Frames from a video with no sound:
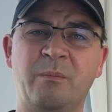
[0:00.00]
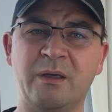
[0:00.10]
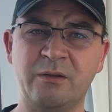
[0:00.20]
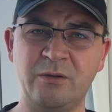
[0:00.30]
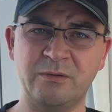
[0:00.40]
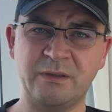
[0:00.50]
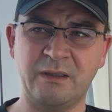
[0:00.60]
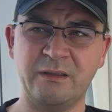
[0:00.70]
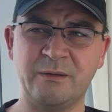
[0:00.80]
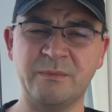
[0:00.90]
But those
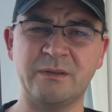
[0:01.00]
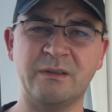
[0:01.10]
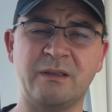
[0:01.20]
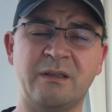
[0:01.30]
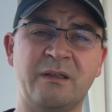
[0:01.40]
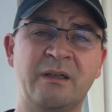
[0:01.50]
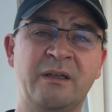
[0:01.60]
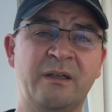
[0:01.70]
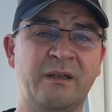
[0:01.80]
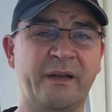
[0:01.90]
items are
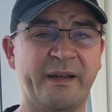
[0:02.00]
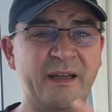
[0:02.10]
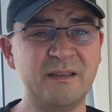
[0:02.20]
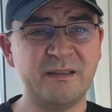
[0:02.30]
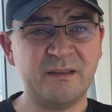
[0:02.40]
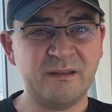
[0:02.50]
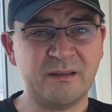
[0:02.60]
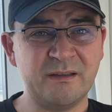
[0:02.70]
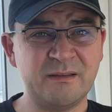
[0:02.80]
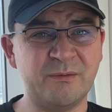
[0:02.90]
hand
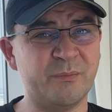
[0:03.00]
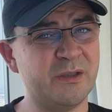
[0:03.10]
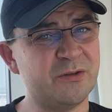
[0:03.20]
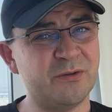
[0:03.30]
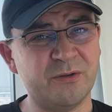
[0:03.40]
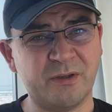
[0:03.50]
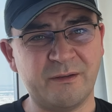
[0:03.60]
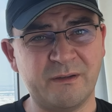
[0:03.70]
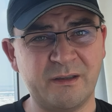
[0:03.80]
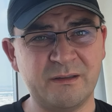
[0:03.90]
sanitizer. Make sure you
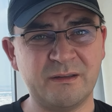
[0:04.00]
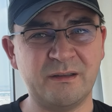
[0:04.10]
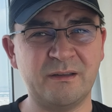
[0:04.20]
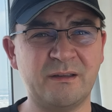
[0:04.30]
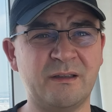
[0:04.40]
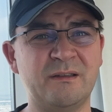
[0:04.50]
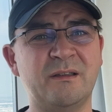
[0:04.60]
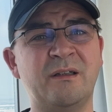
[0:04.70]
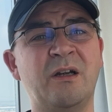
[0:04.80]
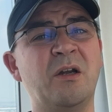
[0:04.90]
have a hand
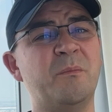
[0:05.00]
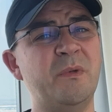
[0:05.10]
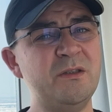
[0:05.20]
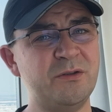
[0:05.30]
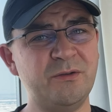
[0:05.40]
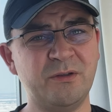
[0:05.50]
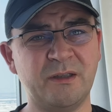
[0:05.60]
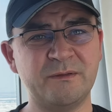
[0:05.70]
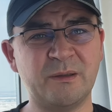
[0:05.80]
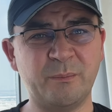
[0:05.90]
sanitizer. Make sure you
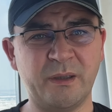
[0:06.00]
have some